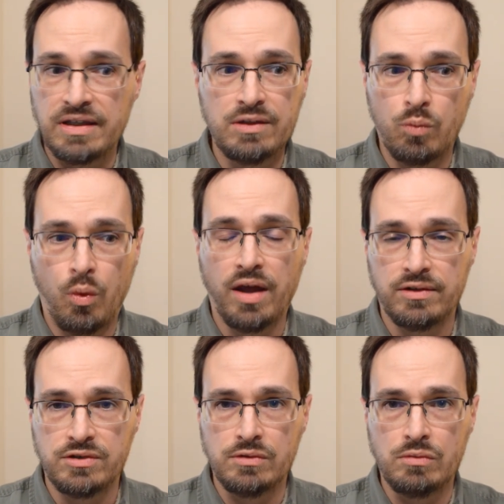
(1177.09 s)
He didn't
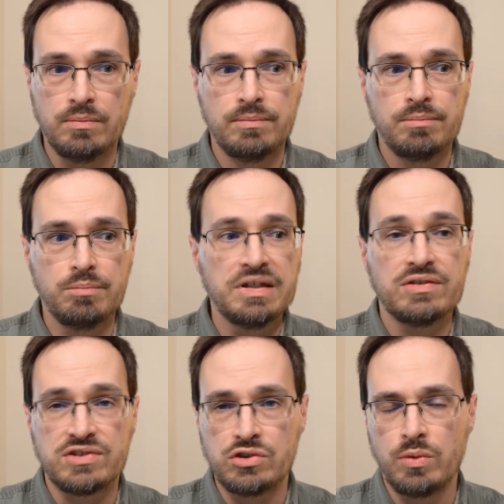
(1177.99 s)
want to be in
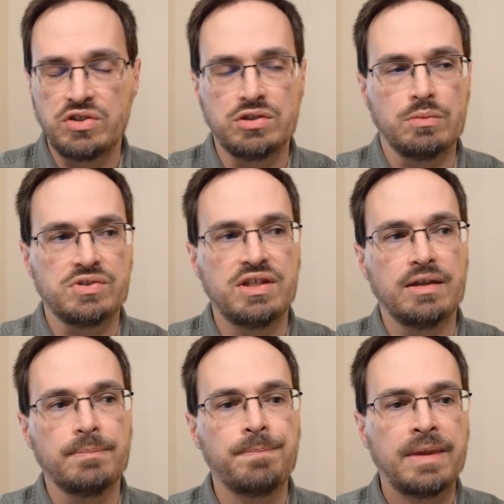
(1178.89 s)
the situation he was in.